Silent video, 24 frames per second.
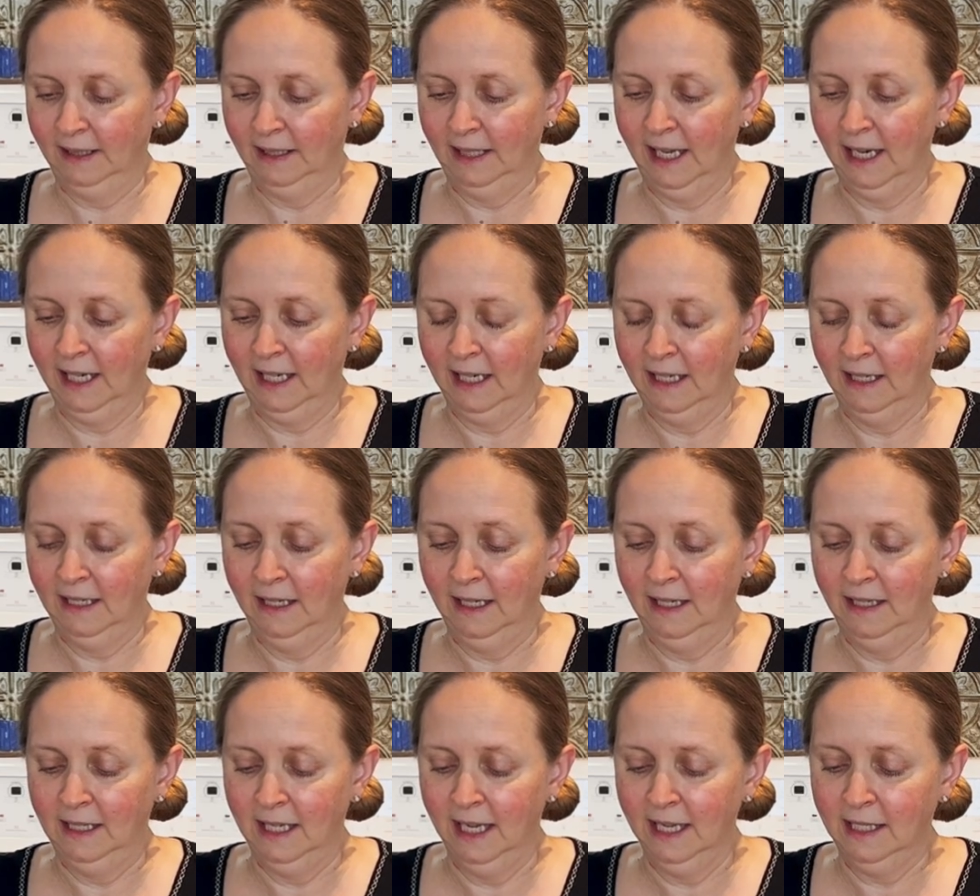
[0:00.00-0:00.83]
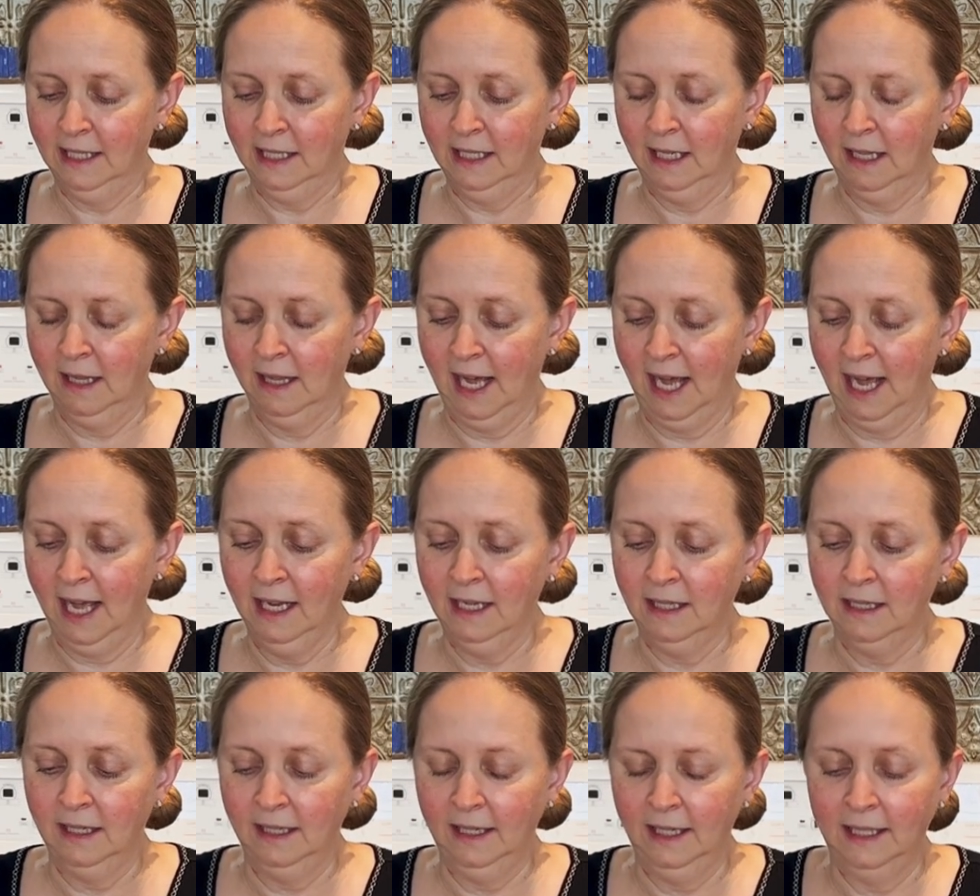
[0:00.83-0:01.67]
I can attest to
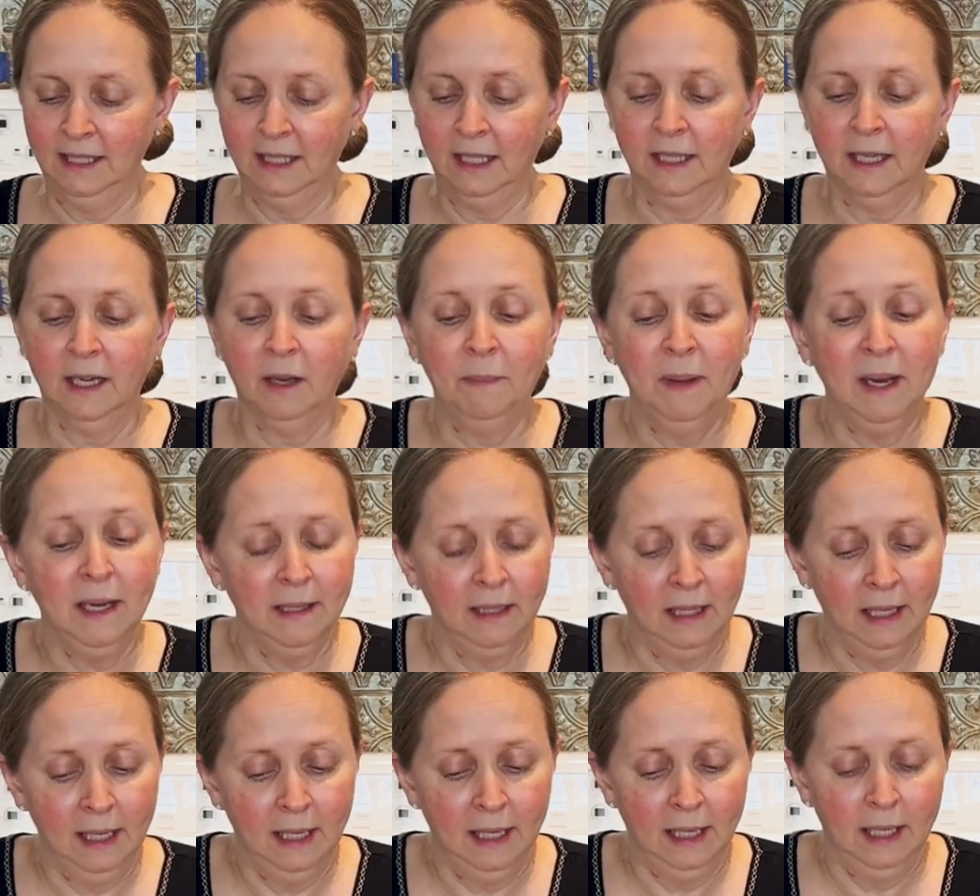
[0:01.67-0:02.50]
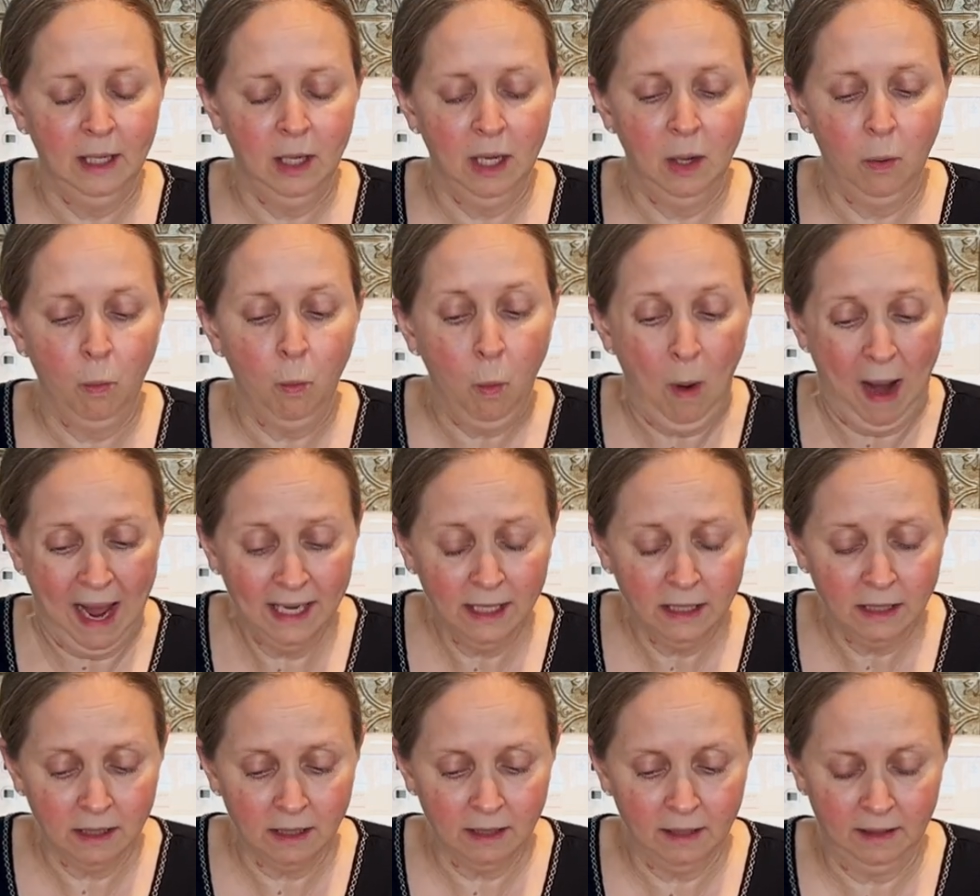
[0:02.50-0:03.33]
that. It's a little bit
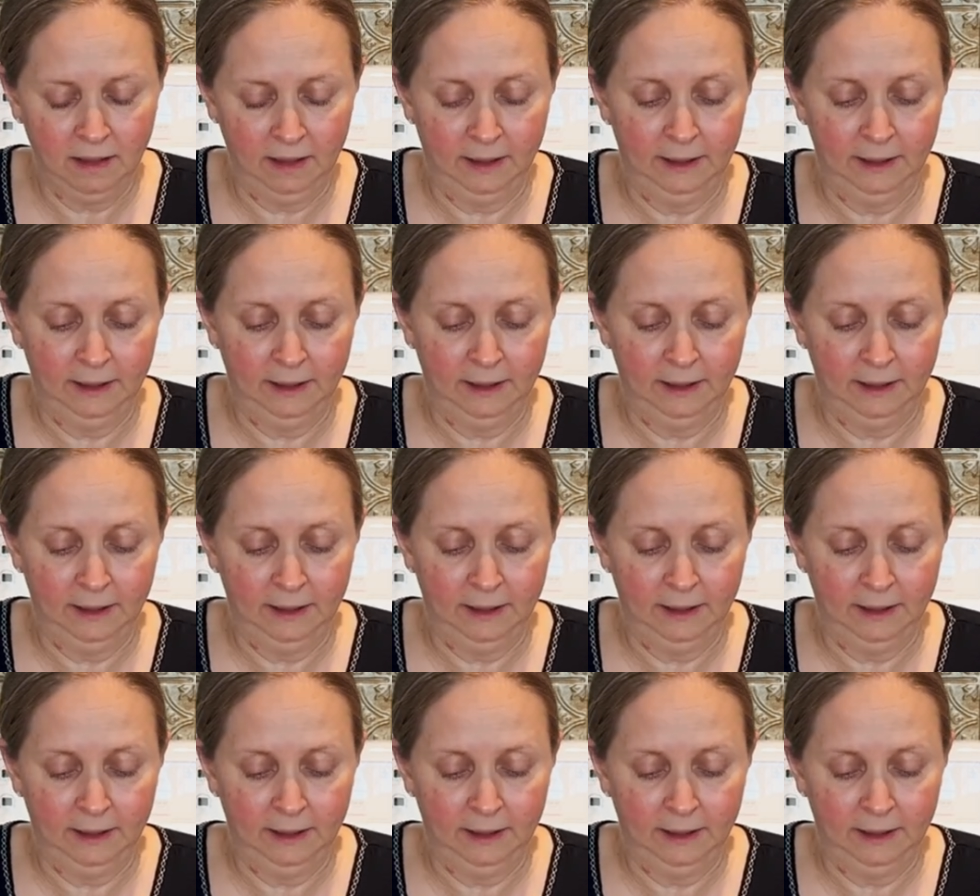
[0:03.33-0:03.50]
wet.